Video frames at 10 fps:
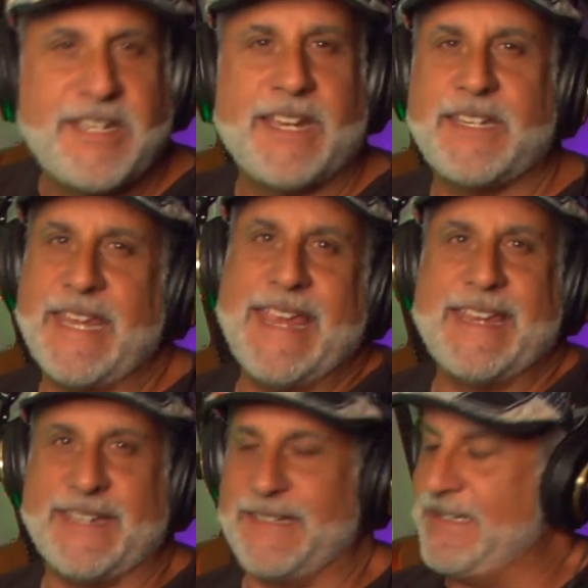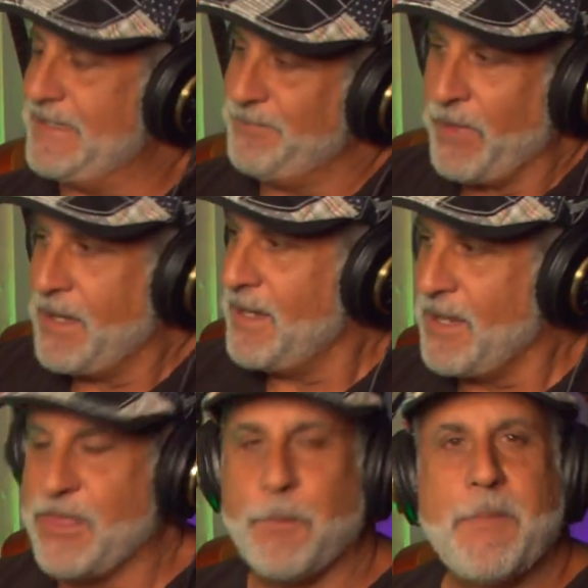technique and the,
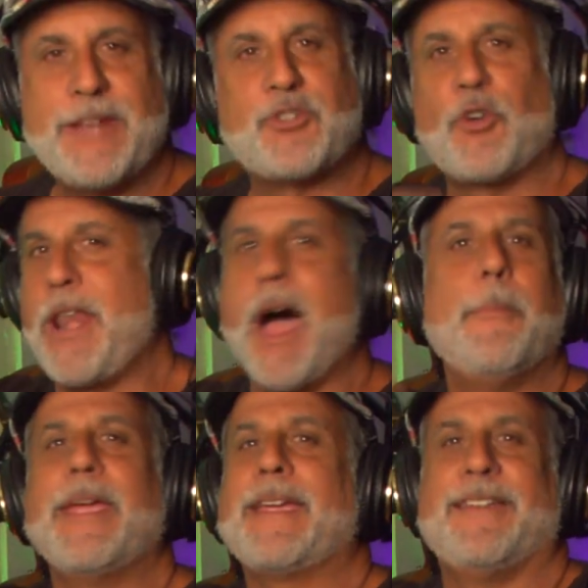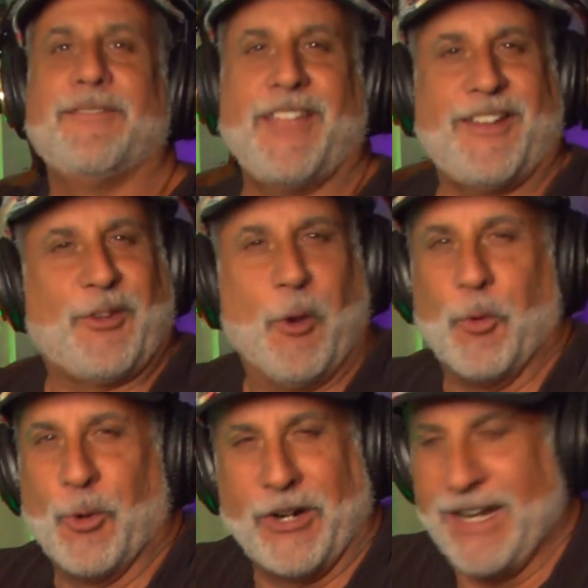the metronomic, if that's a
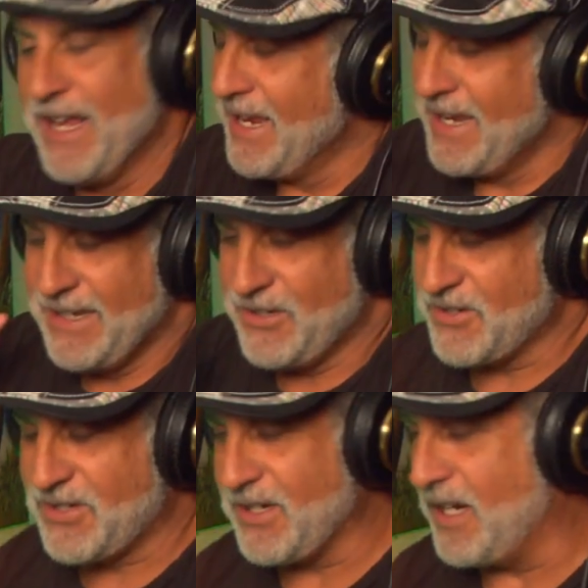word, just